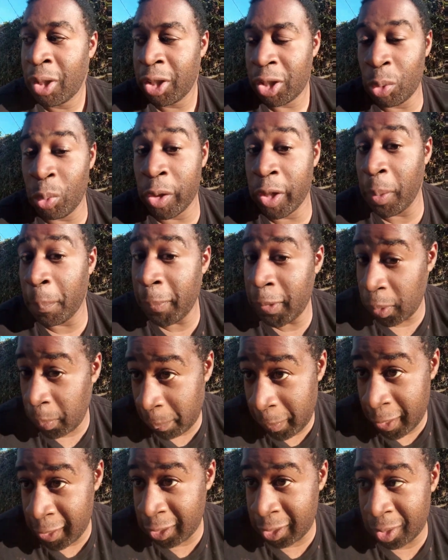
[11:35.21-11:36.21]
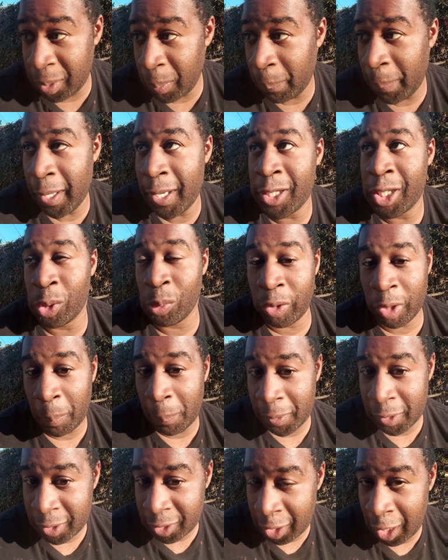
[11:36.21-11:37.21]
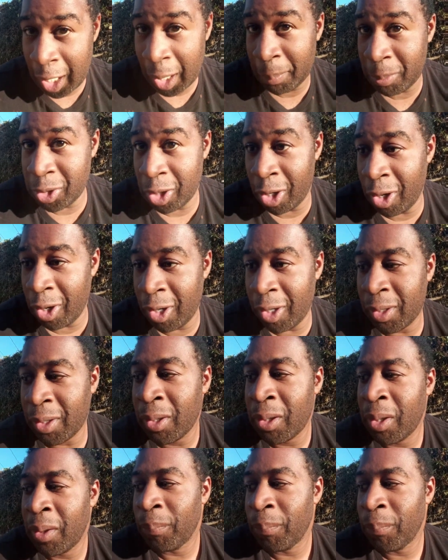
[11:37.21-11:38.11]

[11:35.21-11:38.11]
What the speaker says: You want to be the best of the best? You want to be the top dog?